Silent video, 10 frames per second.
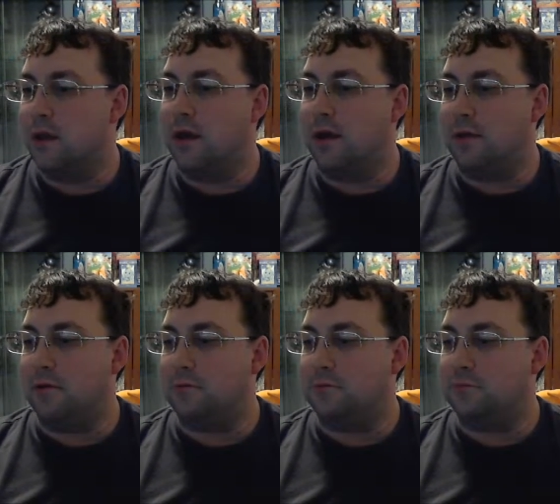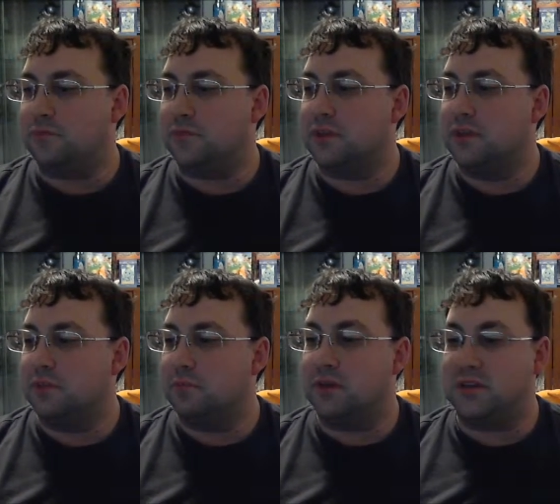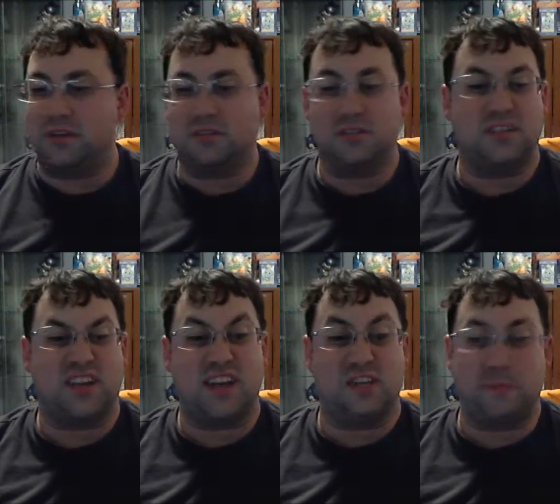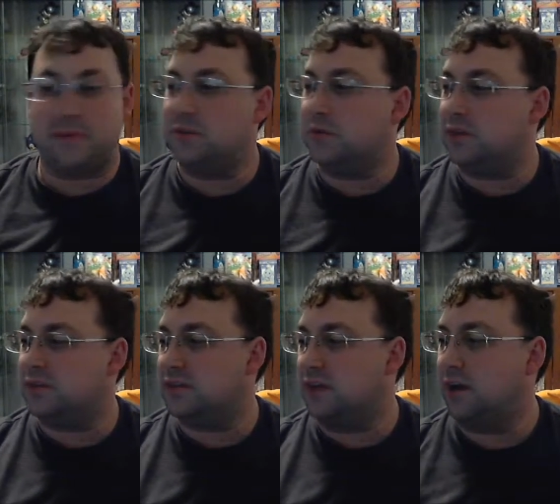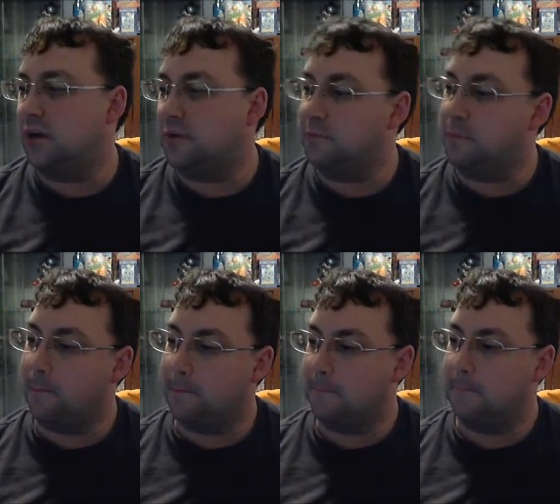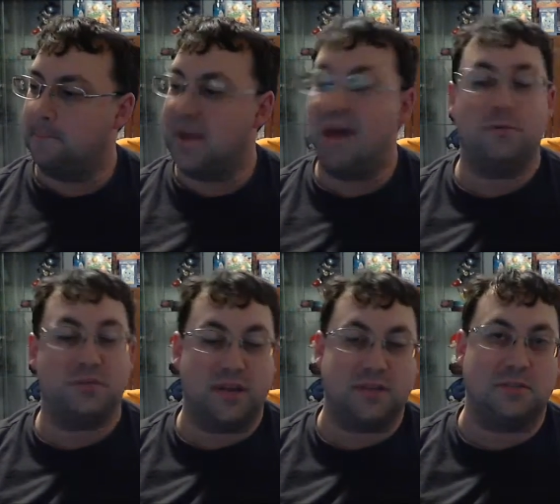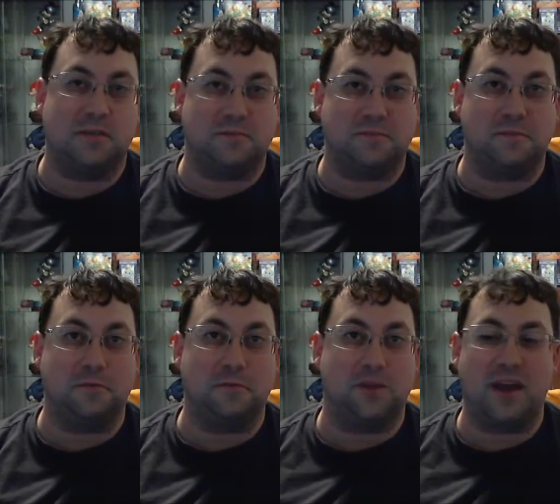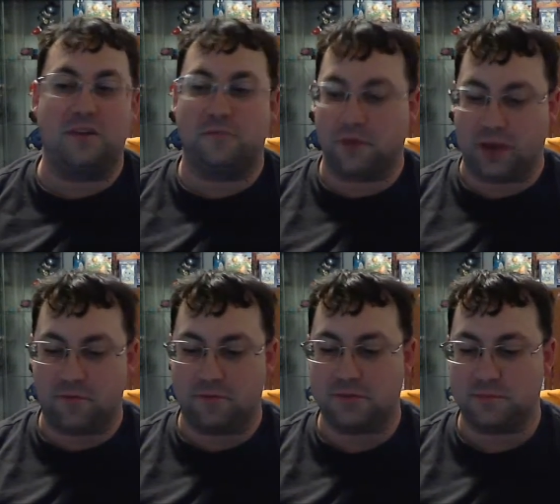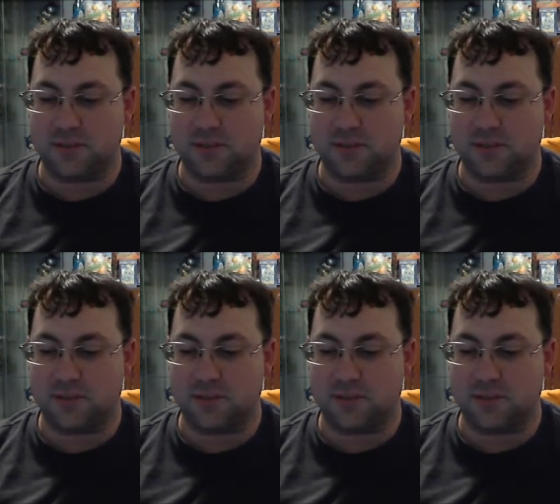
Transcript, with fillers: Uh, but uh, just to kind of jump into it, uh, Matt was nice enough to kind of look out for some